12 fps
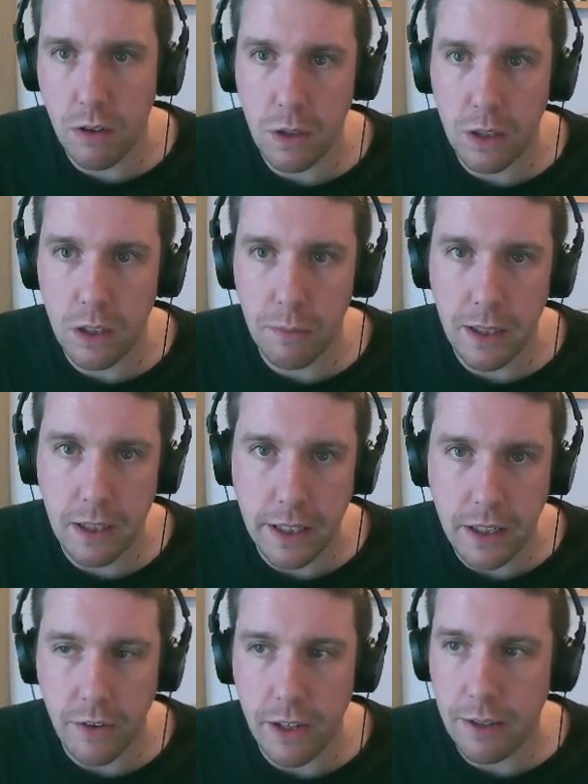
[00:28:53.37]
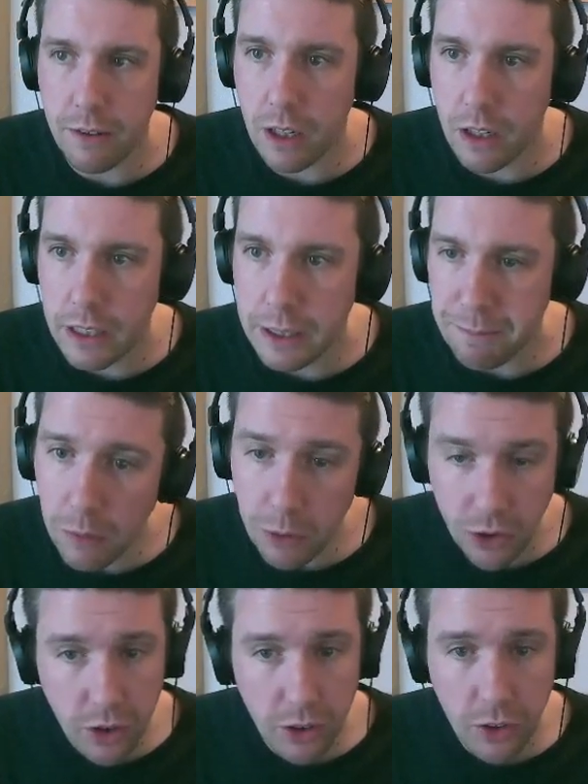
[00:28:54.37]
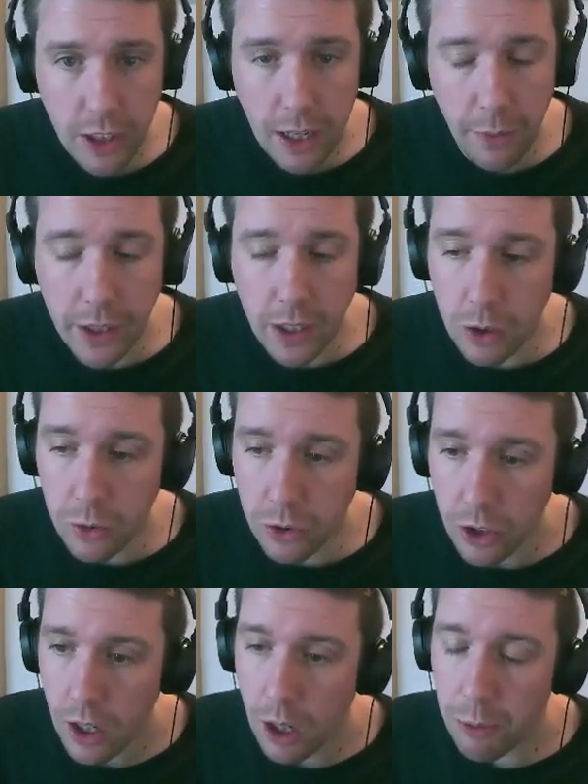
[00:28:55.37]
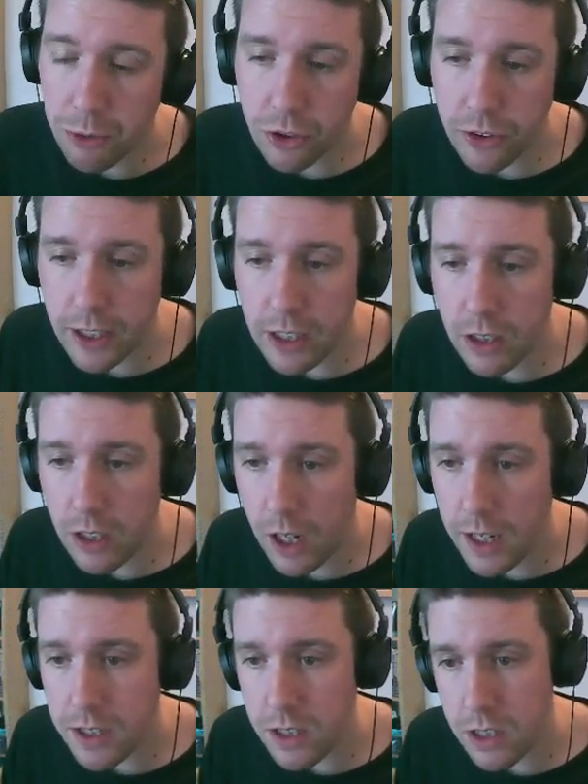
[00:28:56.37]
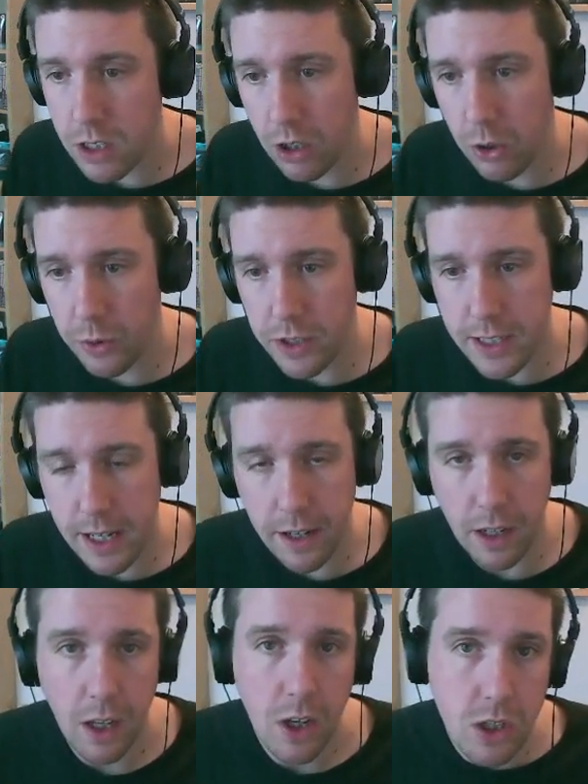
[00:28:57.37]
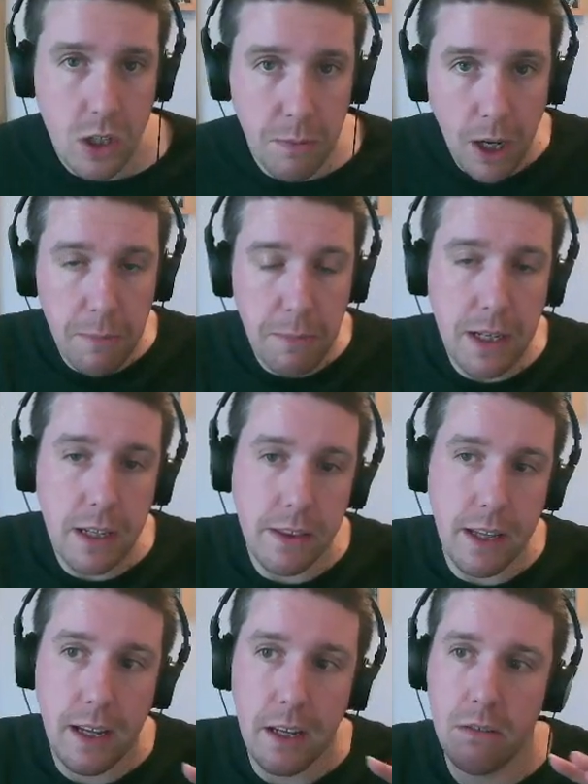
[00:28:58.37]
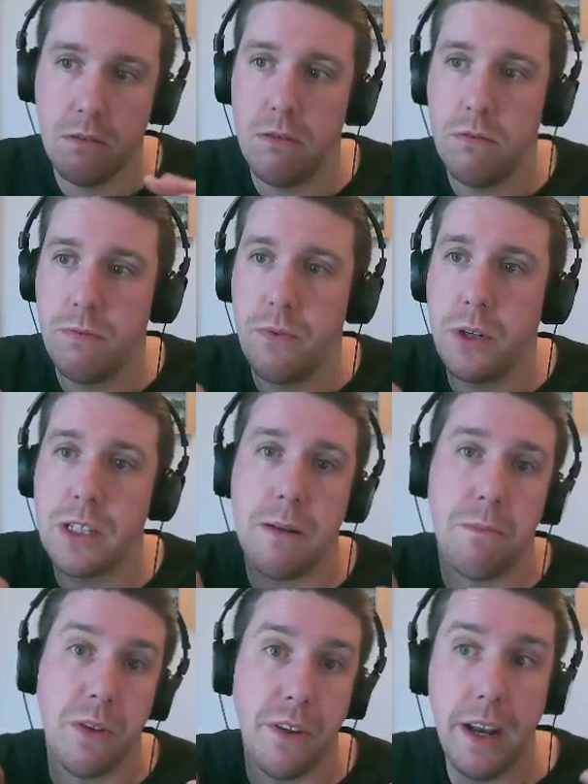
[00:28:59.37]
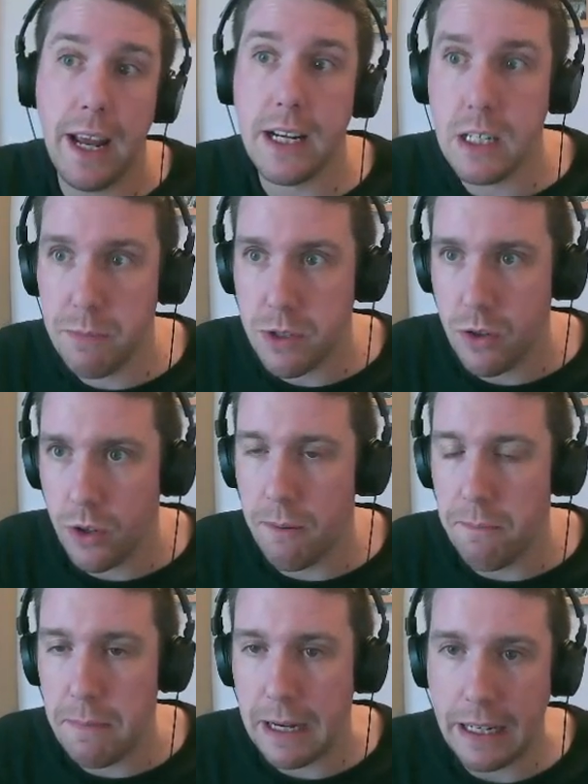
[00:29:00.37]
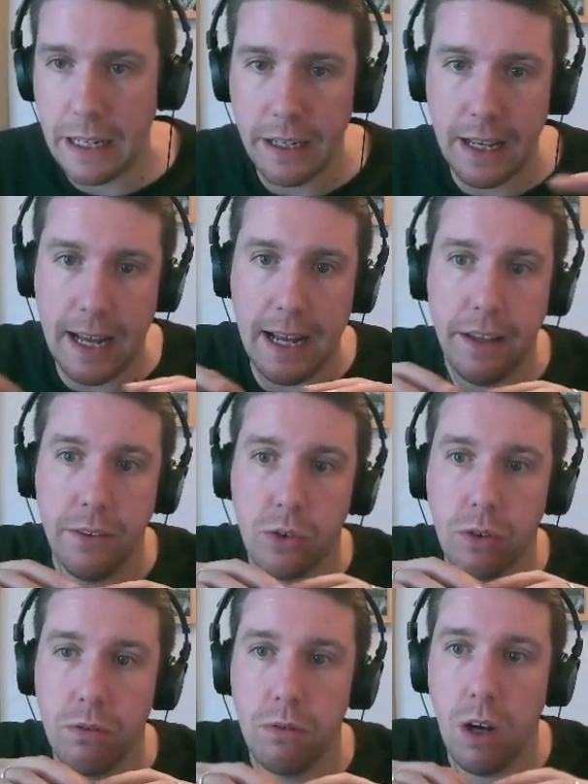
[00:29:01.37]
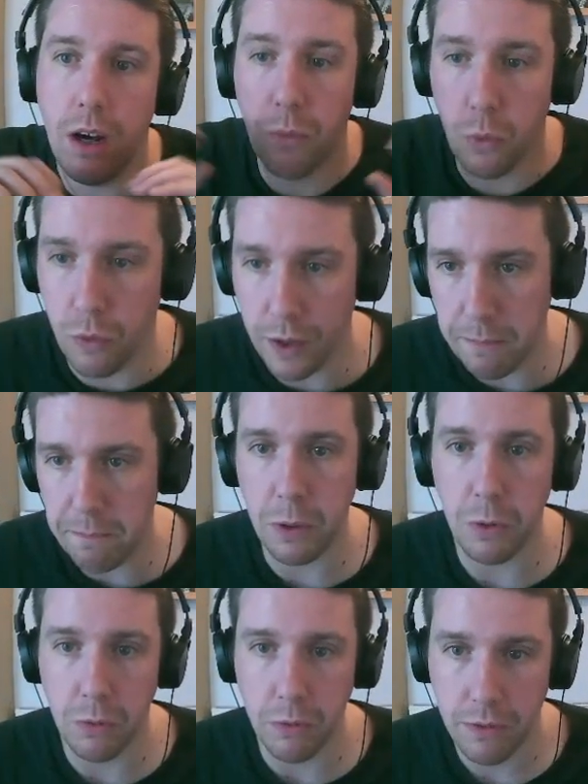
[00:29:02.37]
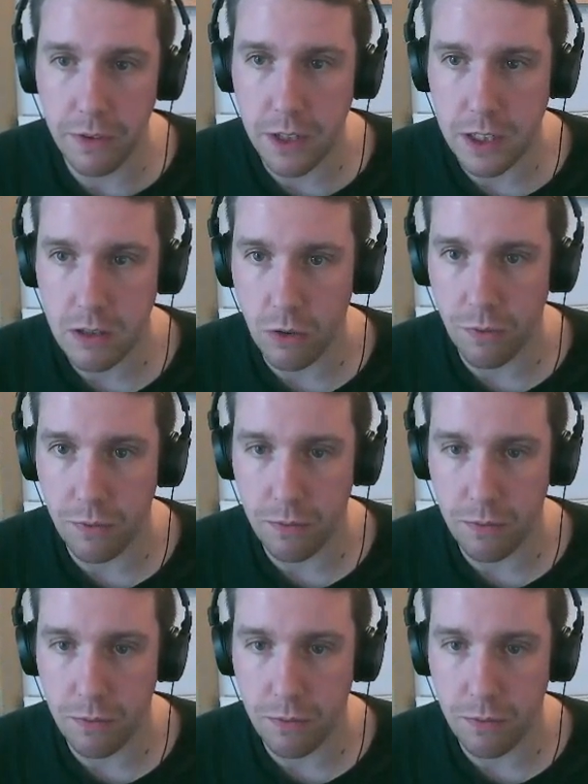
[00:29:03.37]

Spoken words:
little bit later down the line. We're just going to see how it goes. I'm just going to take it nice and slow and steady. So it might be that, for example, in the next episode I come back in and I've already built this sort of